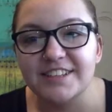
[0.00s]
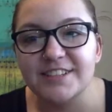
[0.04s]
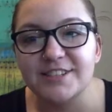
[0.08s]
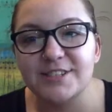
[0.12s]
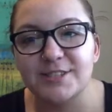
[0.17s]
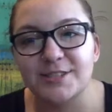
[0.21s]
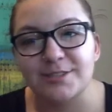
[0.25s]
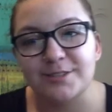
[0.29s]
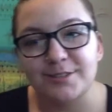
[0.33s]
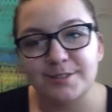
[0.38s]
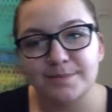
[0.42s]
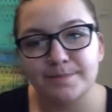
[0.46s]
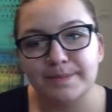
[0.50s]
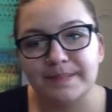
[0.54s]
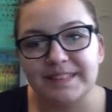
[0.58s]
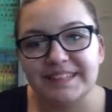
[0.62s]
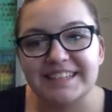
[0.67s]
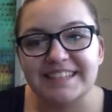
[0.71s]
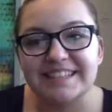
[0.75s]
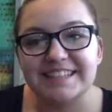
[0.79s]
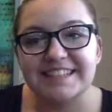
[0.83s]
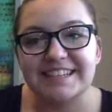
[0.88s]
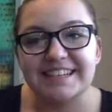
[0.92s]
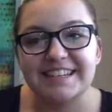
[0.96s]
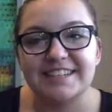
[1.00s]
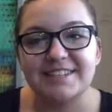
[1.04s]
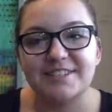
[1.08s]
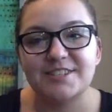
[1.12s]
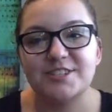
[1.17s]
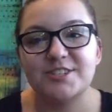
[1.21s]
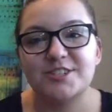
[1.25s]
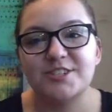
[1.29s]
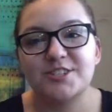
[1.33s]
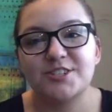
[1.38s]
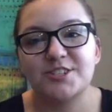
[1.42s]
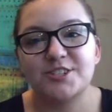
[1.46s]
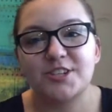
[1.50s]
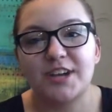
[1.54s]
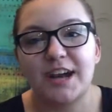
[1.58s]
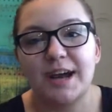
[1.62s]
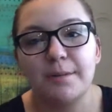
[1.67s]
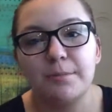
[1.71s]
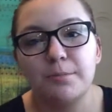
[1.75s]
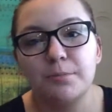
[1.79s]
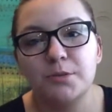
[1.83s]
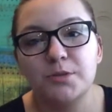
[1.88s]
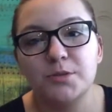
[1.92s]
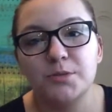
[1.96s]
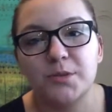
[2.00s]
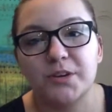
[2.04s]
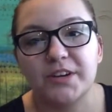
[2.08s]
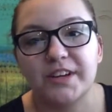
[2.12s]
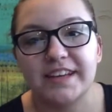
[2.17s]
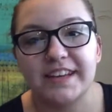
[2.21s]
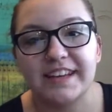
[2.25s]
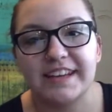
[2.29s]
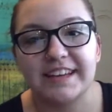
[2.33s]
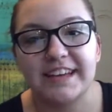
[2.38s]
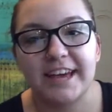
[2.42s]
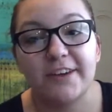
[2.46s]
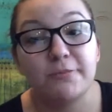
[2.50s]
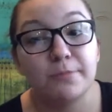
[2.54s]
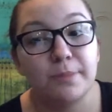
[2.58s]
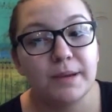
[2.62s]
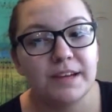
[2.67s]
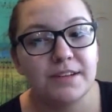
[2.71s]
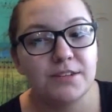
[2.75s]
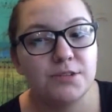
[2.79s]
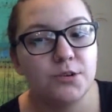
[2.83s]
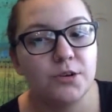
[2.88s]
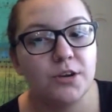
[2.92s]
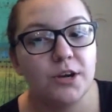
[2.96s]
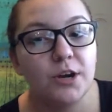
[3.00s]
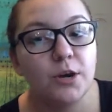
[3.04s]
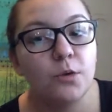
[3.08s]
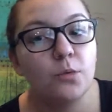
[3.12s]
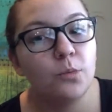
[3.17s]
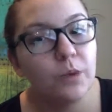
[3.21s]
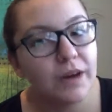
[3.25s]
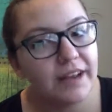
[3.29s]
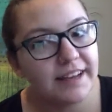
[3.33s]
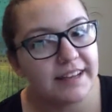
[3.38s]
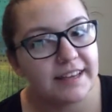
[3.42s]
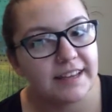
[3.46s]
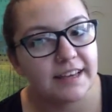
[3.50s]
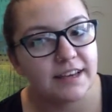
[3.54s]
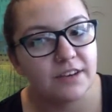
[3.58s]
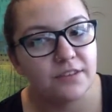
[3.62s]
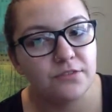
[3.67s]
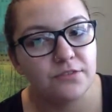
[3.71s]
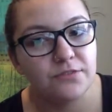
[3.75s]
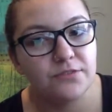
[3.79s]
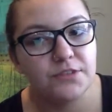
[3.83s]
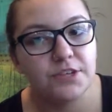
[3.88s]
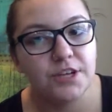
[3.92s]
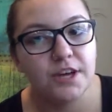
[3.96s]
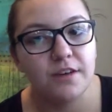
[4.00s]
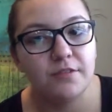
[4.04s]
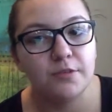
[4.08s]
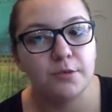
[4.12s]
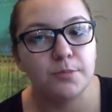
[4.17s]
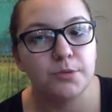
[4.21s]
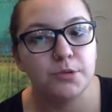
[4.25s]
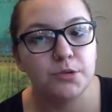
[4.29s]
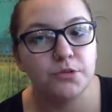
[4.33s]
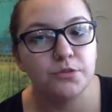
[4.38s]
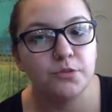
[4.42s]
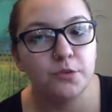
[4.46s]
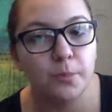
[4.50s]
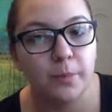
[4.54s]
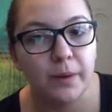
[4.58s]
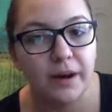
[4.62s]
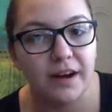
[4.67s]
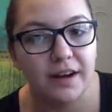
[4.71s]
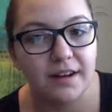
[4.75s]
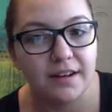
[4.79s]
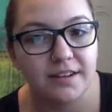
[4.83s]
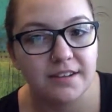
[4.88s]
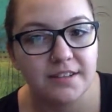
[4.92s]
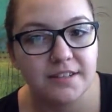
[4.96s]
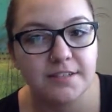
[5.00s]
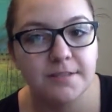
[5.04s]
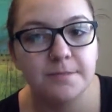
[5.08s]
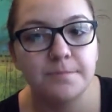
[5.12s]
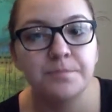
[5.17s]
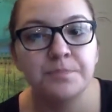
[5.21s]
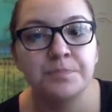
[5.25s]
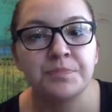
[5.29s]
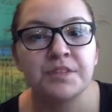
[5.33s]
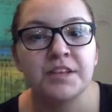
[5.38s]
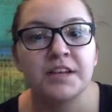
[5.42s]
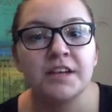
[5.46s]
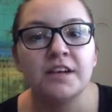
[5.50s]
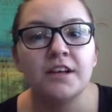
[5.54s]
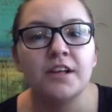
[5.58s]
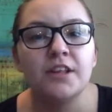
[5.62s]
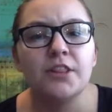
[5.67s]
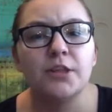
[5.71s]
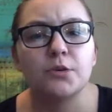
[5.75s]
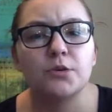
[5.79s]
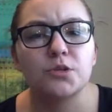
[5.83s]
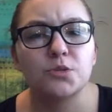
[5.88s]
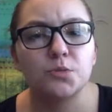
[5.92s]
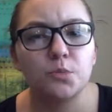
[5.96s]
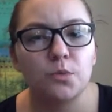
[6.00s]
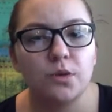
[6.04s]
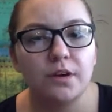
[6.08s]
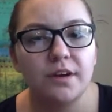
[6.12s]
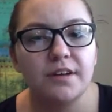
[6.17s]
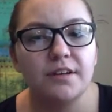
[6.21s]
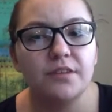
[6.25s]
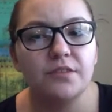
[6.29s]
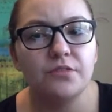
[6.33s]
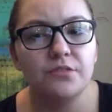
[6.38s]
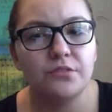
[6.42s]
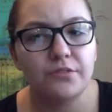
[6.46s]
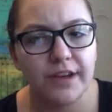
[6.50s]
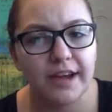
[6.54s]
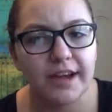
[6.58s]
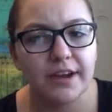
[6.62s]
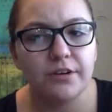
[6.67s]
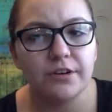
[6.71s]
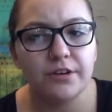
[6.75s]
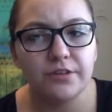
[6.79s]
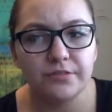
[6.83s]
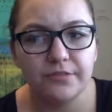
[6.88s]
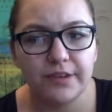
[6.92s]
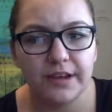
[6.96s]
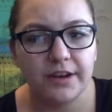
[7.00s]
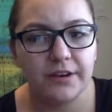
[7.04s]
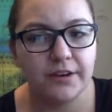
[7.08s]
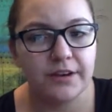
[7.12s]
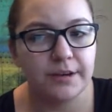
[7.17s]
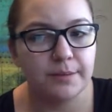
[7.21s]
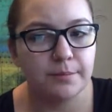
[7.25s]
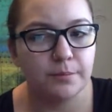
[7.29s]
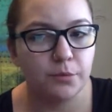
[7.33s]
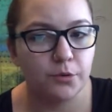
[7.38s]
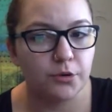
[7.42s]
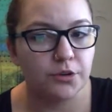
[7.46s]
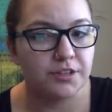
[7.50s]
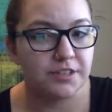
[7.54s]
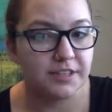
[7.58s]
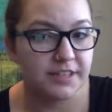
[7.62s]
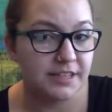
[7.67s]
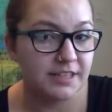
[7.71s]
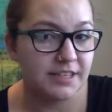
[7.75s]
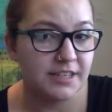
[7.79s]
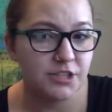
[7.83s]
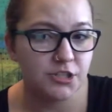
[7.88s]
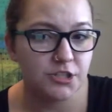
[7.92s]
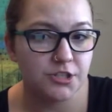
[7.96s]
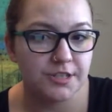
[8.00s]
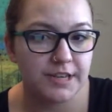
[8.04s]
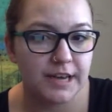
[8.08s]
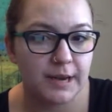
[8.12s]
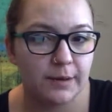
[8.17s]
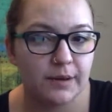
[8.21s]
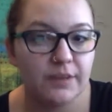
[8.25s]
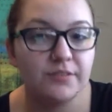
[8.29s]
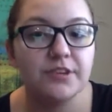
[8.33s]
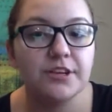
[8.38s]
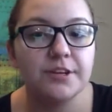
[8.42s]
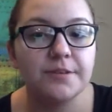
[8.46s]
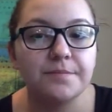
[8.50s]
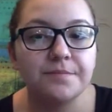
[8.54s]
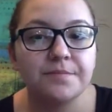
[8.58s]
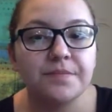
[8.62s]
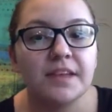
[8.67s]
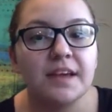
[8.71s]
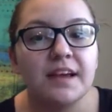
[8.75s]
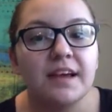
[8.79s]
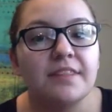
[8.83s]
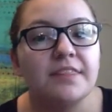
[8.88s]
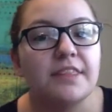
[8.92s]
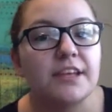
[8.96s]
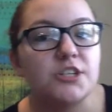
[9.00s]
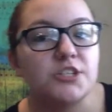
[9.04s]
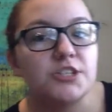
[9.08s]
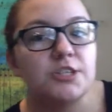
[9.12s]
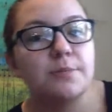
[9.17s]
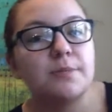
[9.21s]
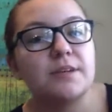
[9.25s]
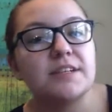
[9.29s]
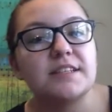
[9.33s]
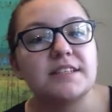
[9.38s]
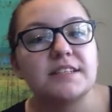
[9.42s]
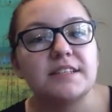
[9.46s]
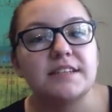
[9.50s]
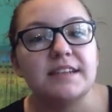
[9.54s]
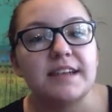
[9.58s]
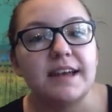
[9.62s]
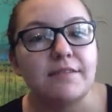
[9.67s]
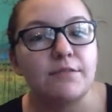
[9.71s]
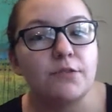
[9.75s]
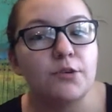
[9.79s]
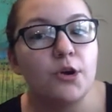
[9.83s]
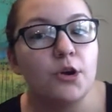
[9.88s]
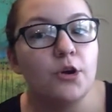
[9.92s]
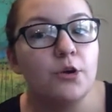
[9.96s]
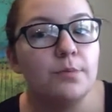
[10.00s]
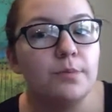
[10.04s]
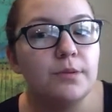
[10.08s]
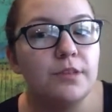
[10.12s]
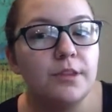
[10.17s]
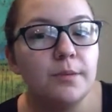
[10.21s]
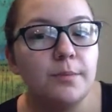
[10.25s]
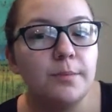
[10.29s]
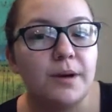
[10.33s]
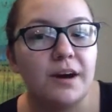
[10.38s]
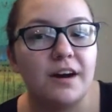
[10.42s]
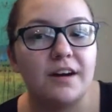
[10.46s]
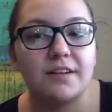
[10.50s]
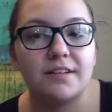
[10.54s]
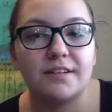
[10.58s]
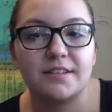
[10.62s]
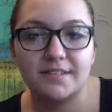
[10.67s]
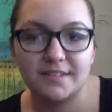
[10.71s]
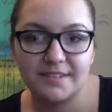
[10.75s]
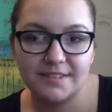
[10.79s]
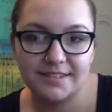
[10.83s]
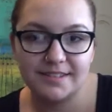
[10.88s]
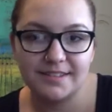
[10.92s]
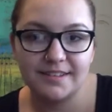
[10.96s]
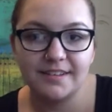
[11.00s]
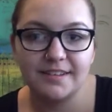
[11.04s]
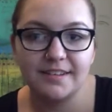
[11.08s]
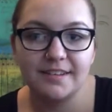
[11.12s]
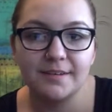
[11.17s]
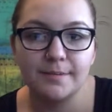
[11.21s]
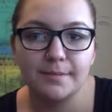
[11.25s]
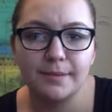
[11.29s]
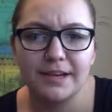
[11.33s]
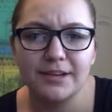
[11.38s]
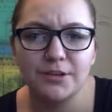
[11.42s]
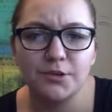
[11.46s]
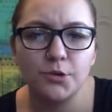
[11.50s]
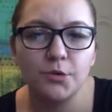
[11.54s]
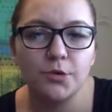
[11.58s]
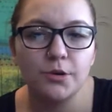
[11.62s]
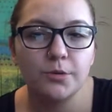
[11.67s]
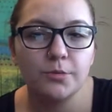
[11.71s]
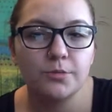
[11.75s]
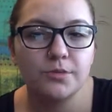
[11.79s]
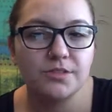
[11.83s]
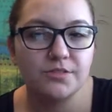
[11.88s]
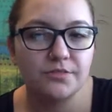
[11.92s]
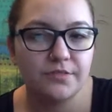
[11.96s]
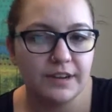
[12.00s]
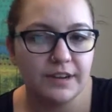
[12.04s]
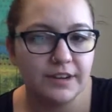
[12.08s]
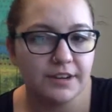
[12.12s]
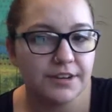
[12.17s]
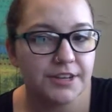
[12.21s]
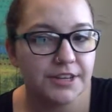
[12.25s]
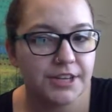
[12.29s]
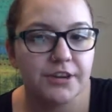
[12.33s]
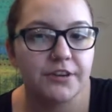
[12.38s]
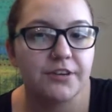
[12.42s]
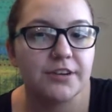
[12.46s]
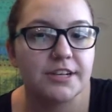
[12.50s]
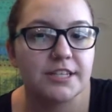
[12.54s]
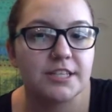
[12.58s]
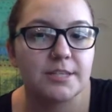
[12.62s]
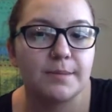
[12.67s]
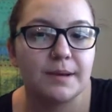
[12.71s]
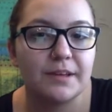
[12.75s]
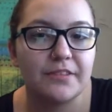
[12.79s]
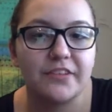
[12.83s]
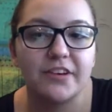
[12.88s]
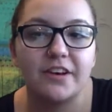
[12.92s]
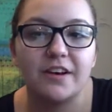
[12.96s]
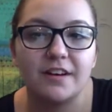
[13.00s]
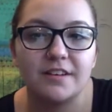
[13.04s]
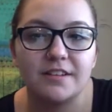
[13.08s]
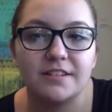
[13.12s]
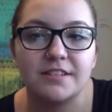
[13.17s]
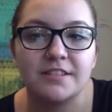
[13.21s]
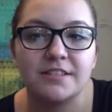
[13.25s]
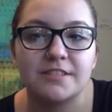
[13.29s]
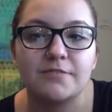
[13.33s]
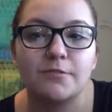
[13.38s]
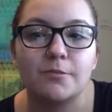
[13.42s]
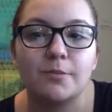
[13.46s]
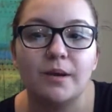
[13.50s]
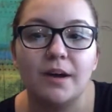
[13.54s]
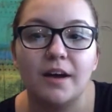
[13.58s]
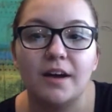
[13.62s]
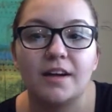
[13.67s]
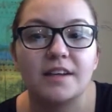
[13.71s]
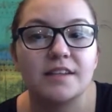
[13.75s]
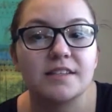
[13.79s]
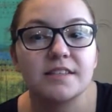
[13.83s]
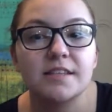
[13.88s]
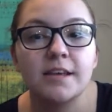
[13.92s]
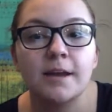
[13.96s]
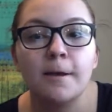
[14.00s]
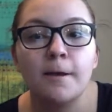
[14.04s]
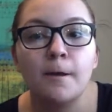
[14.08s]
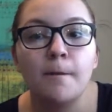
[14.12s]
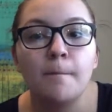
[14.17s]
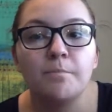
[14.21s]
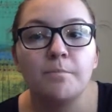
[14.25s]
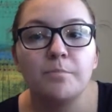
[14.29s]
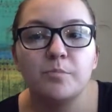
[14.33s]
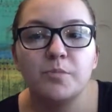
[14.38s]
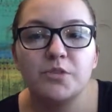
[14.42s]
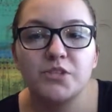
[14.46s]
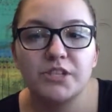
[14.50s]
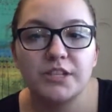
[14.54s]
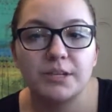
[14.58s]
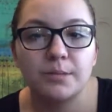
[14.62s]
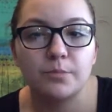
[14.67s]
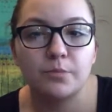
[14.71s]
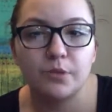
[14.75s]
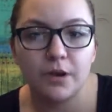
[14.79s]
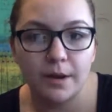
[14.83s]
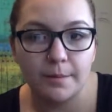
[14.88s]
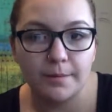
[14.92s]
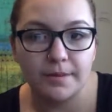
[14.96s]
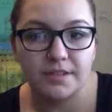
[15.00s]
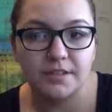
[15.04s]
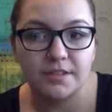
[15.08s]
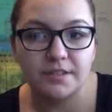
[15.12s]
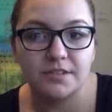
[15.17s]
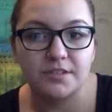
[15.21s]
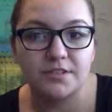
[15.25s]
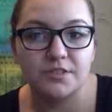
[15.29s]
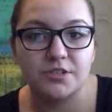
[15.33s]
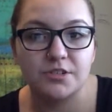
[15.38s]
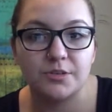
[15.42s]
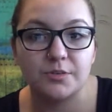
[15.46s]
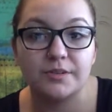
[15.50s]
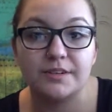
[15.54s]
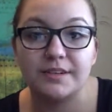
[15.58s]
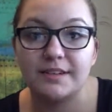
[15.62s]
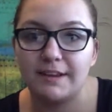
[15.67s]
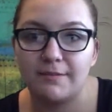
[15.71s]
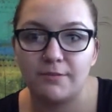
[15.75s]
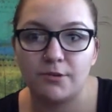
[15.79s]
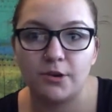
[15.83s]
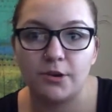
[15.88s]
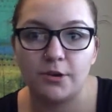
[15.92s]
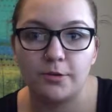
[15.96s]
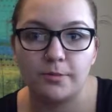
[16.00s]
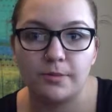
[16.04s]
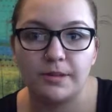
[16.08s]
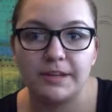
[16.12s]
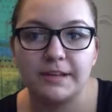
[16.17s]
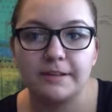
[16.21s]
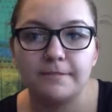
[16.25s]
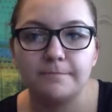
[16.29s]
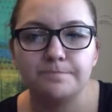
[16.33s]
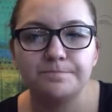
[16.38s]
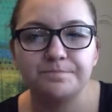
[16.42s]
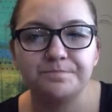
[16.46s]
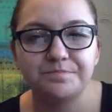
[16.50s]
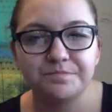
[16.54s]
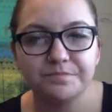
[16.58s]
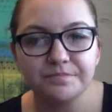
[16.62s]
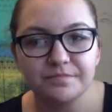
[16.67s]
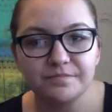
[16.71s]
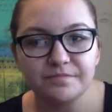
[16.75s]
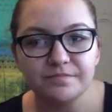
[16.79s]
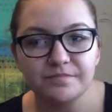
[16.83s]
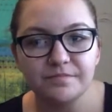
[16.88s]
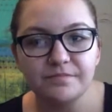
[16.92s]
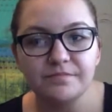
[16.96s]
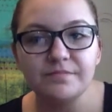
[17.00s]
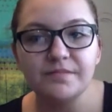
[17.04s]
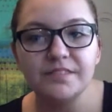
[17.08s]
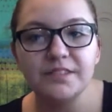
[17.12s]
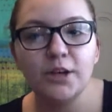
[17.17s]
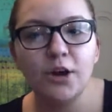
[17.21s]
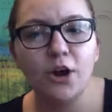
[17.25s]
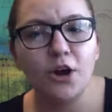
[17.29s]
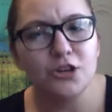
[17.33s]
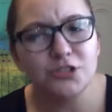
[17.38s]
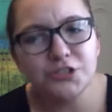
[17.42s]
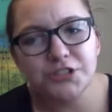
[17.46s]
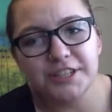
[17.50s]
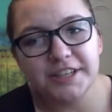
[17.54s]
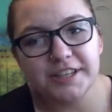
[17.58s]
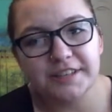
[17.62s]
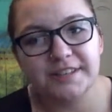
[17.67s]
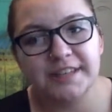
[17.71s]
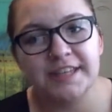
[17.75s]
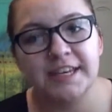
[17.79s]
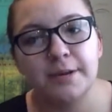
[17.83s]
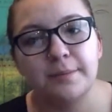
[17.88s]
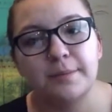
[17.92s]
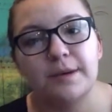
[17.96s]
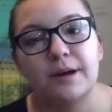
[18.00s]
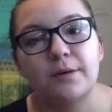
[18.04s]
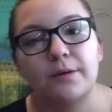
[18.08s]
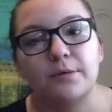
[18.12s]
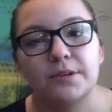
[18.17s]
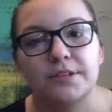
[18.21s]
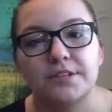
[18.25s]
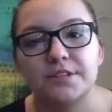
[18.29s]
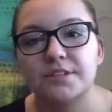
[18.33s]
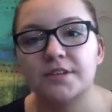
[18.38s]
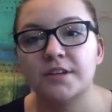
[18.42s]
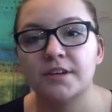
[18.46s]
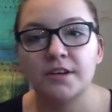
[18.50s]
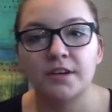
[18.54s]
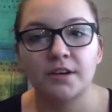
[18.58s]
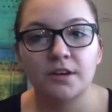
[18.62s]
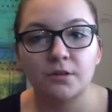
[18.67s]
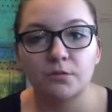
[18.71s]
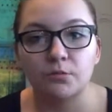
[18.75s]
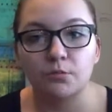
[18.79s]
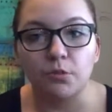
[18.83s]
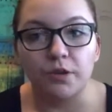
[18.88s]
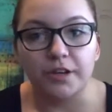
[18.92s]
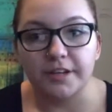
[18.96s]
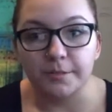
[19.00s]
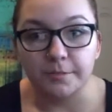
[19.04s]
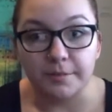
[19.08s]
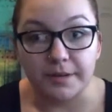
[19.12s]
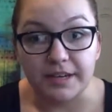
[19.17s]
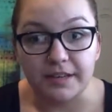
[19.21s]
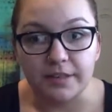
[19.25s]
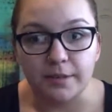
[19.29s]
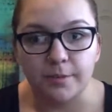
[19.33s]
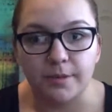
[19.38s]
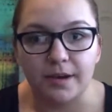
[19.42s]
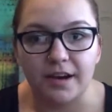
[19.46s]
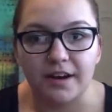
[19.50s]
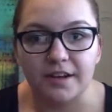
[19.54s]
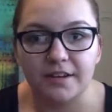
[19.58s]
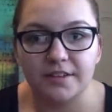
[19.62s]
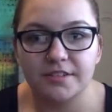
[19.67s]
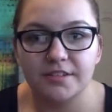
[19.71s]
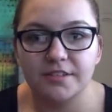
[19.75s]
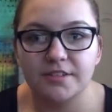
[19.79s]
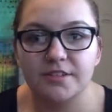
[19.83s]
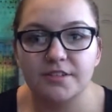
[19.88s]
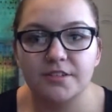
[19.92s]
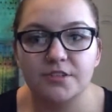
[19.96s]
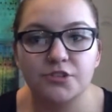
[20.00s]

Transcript: Zeus, pleased that his trap was working, gave Pandora a wedding gift of a beautiful box. There was one very, very important condition, however, that she must never open the box. Pandora was very curious about the contents of the box, but she had promised that she would never open it. All she could think about was what could be in the box.